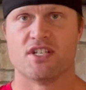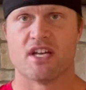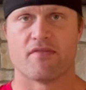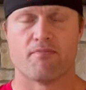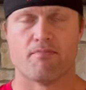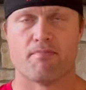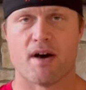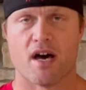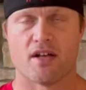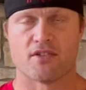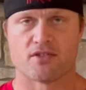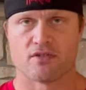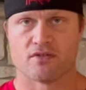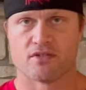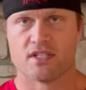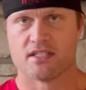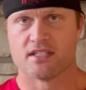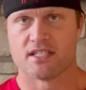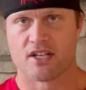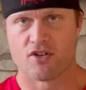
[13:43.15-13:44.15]
Jeff Bonzel
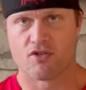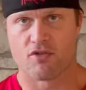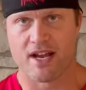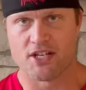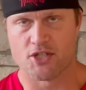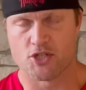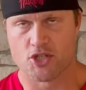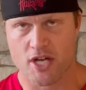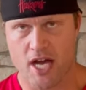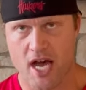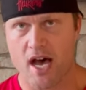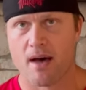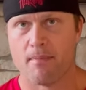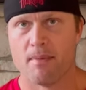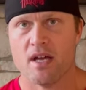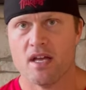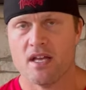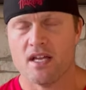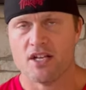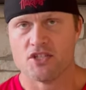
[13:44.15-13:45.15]
does a great
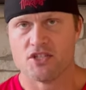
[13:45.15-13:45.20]
job.